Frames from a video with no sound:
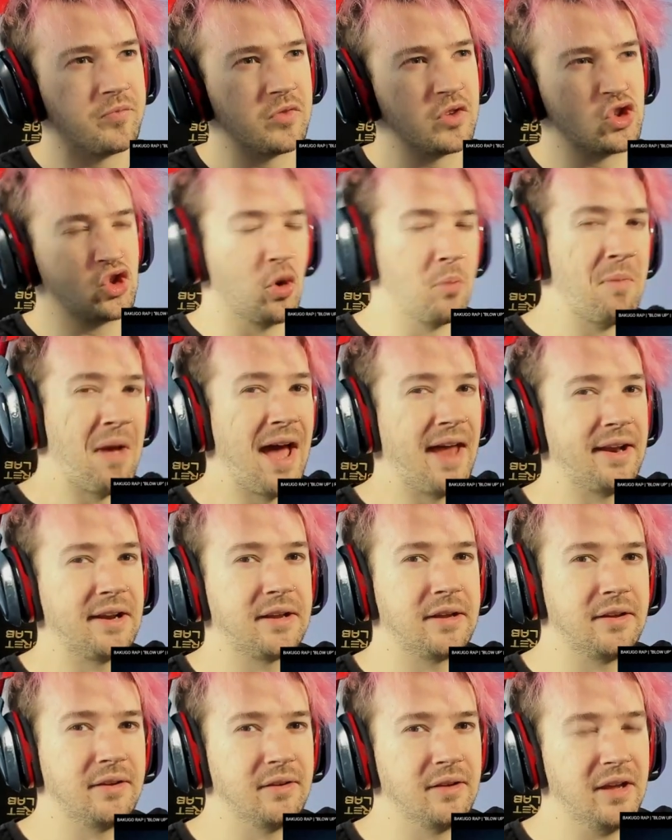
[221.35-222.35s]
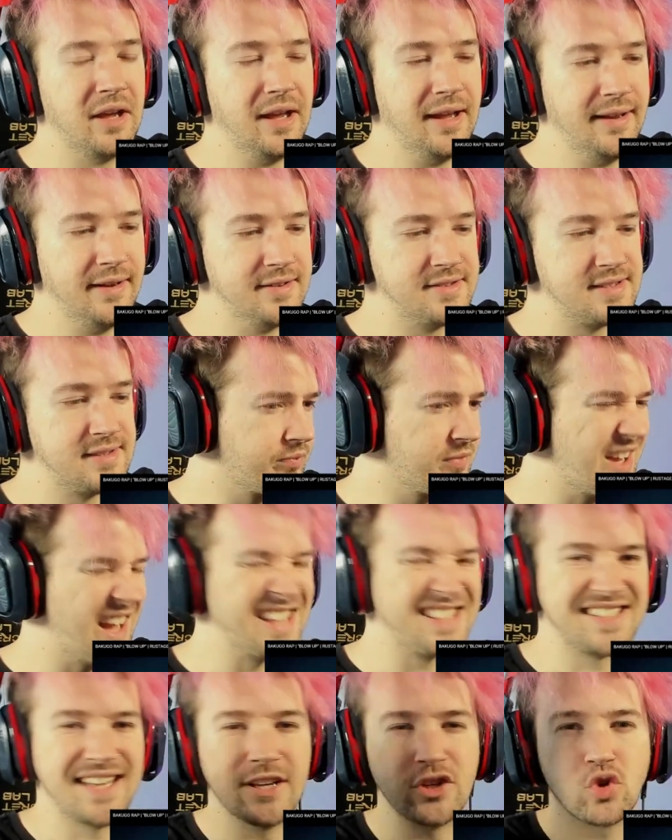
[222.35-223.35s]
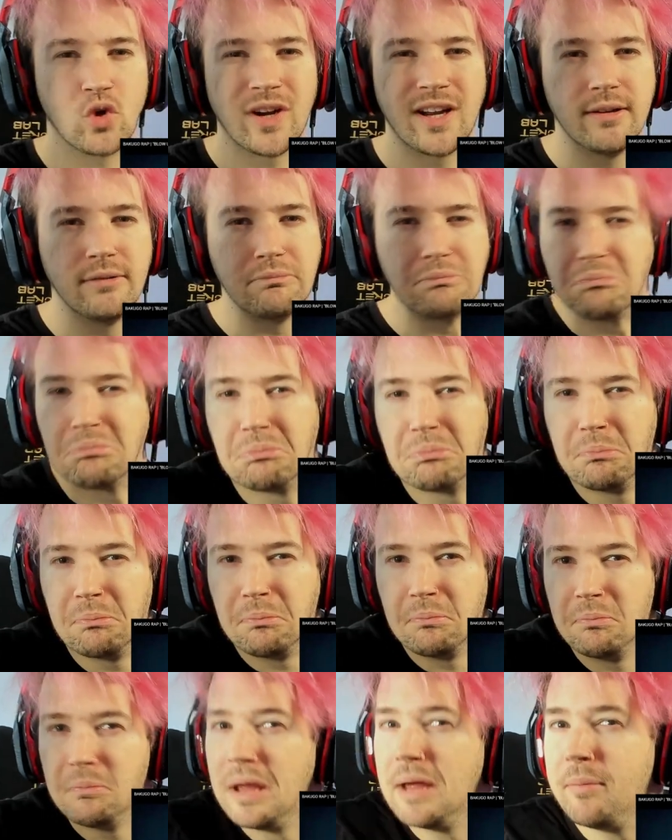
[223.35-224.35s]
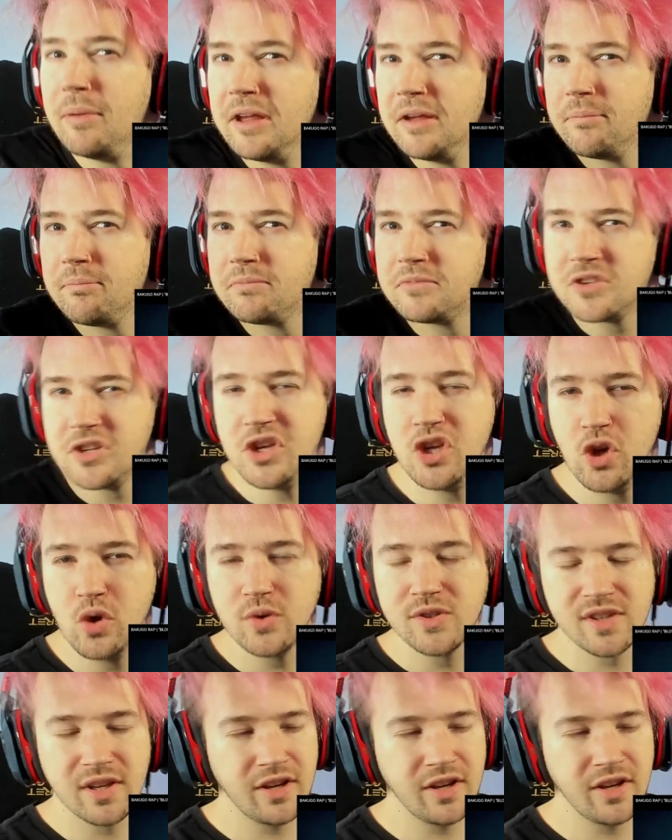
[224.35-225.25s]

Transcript: dramatic and eccentric, maybe, to use.